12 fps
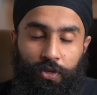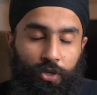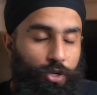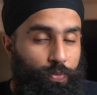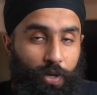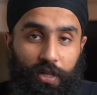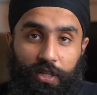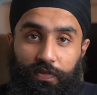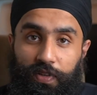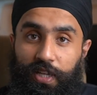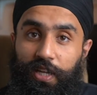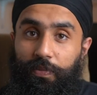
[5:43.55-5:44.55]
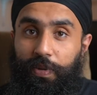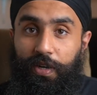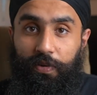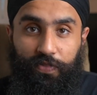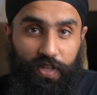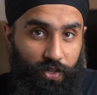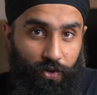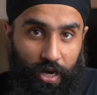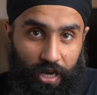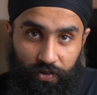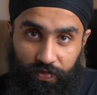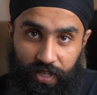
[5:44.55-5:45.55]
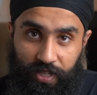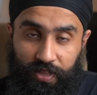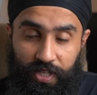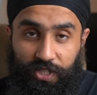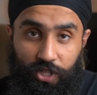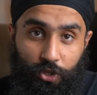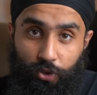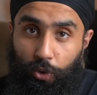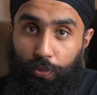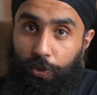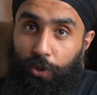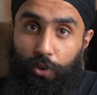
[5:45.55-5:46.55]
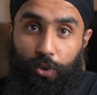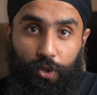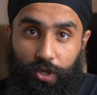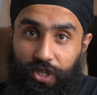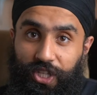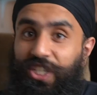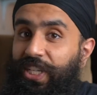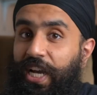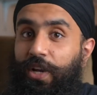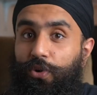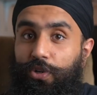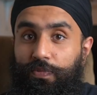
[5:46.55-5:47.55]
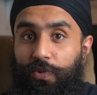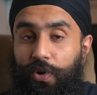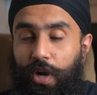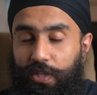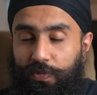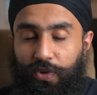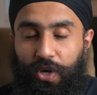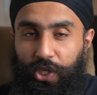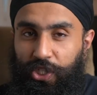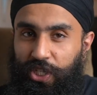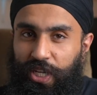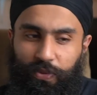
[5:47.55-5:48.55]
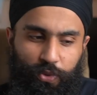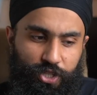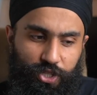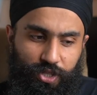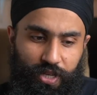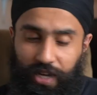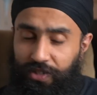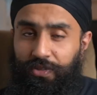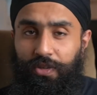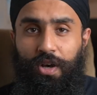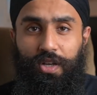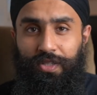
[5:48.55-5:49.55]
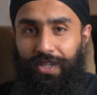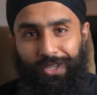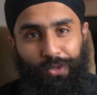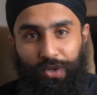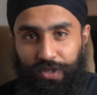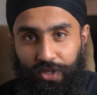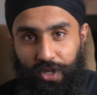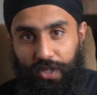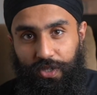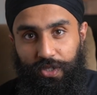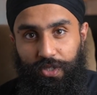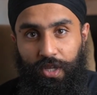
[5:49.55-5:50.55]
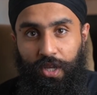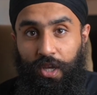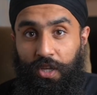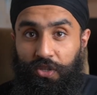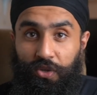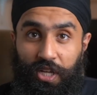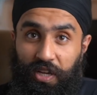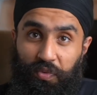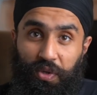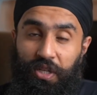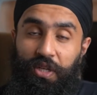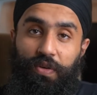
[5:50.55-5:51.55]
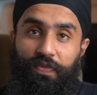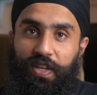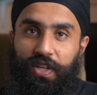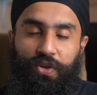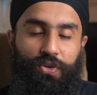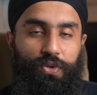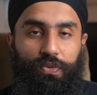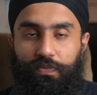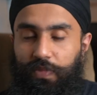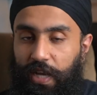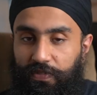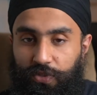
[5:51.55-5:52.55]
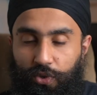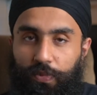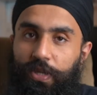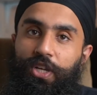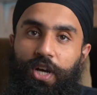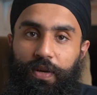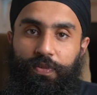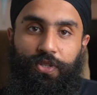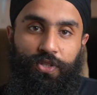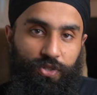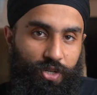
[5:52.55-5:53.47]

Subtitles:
You could probably even get a better video out of, like, let's say GoPro or DJI Osmo Action, which actually costs like $200. So to get really good video, you have so many options.